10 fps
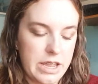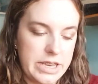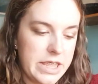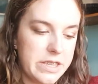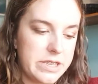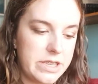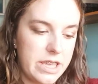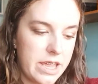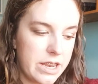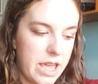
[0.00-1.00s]
this
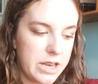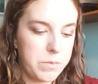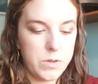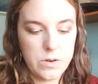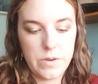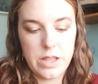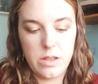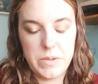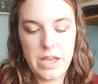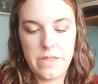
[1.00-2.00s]
end, pull it away a little
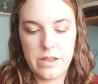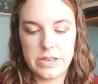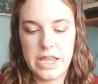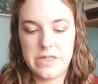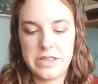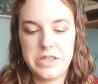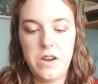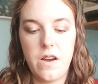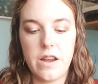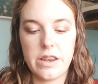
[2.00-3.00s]
bit, and then take this
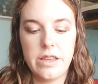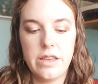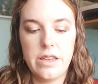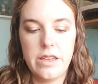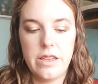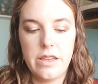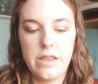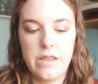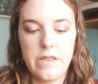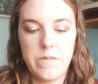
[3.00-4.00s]
yarn.
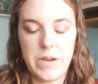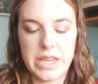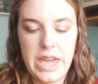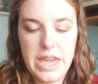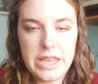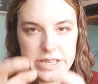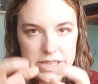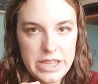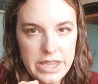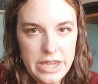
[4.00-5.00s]
My cake is
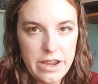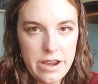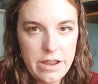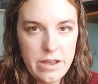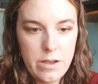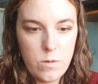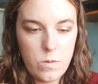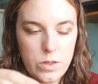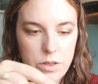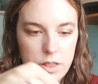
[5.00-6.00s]
sitting here
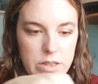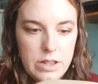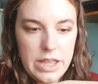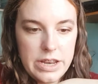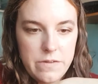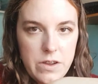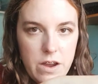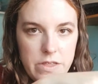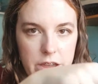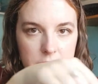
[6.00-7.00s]
with a little end of yarn
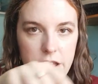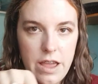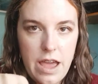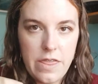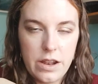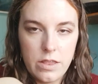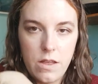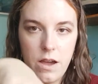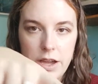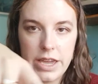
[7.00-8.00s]
there, and then a
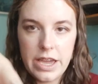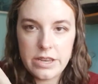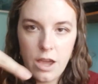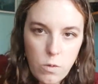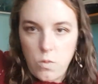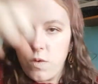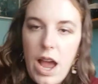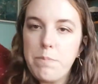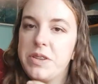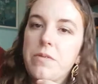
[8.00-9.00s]
long end
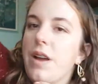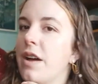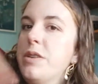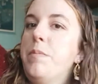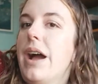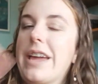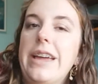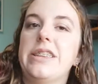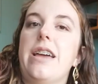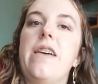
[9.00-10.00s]
wrapped around a
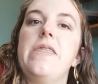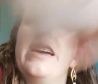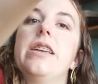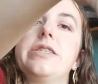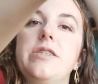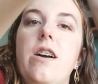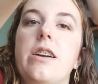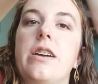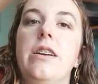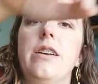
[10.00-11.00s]
bucket, and then a
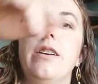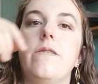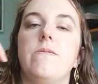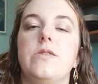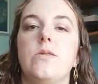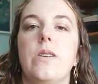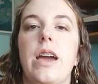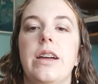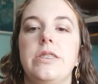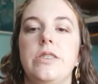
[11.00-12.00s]
sock. So I
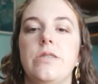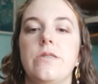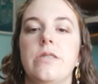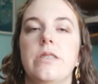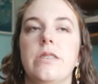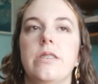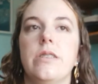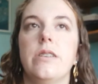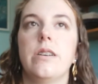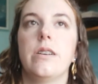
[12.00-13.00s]
had to
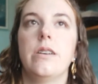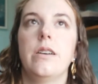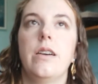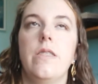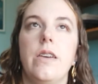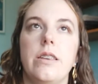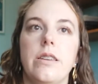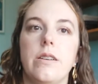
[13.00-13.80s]
then